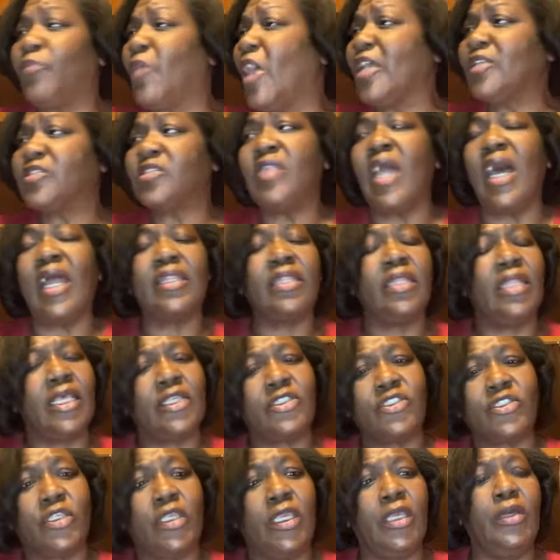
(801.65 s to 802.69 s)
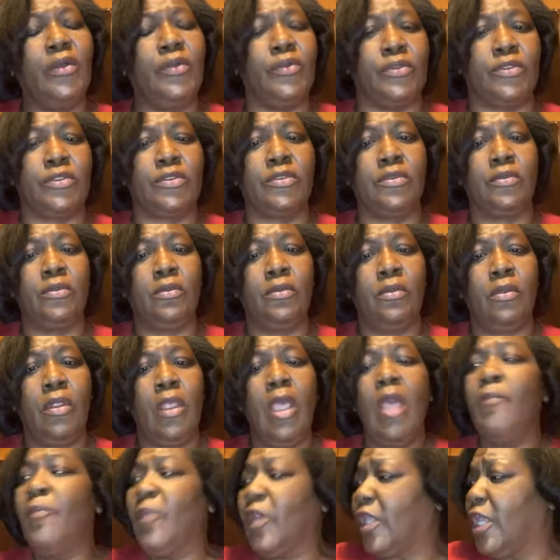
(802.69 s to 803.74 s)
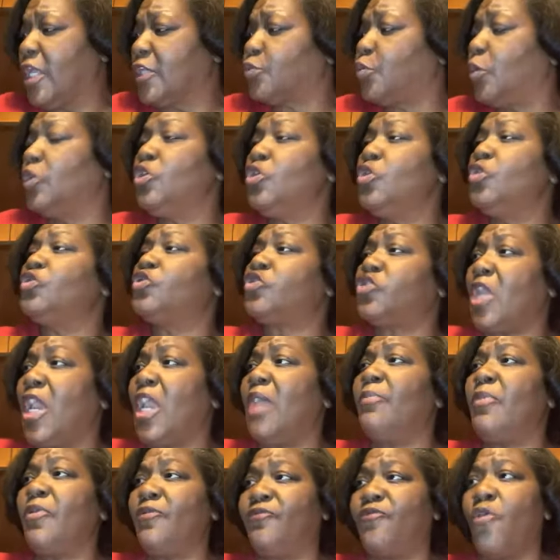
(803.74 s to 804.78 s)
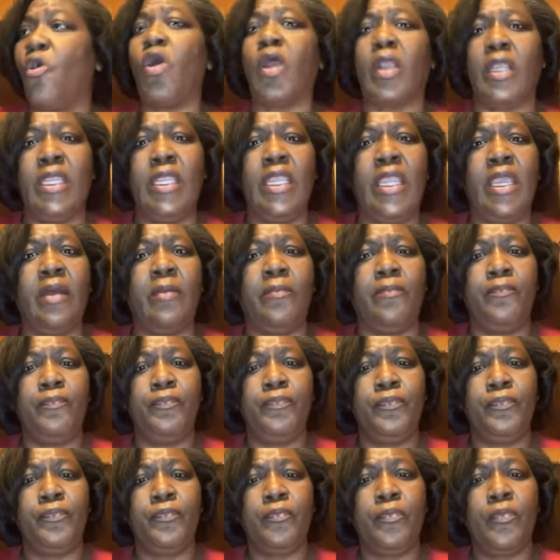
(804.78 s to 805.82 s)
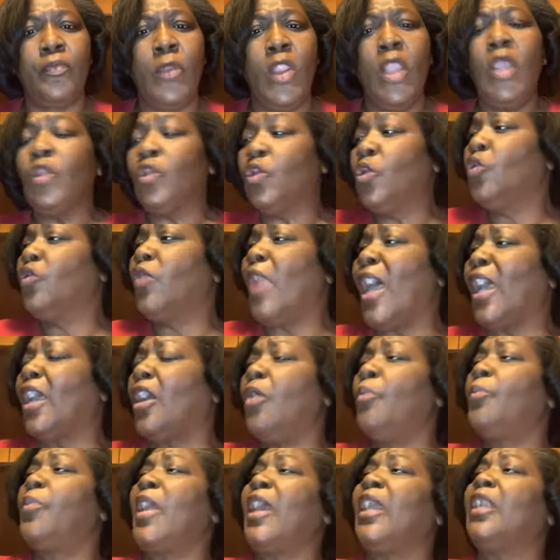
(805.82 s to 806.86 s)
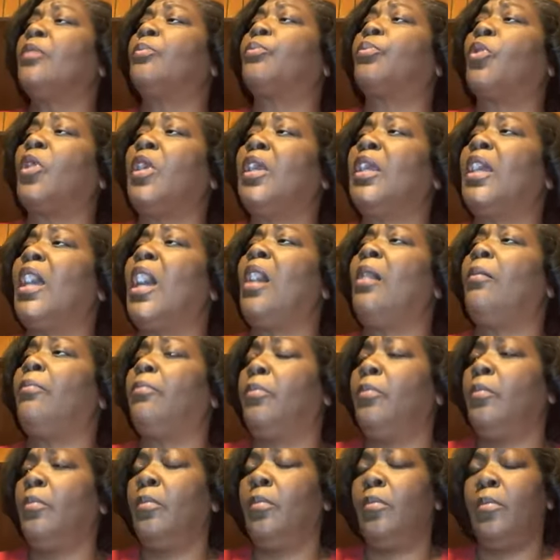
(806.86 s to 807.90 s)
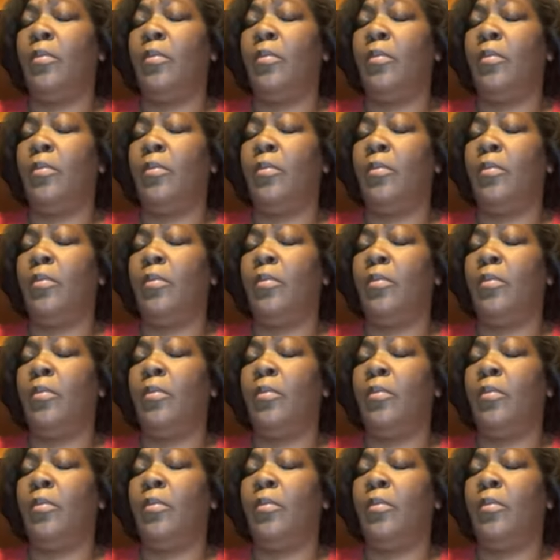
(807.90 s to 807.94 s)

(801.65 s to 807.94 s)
That's not an excuse. Because when you stand before him, you're not going to be able to bring up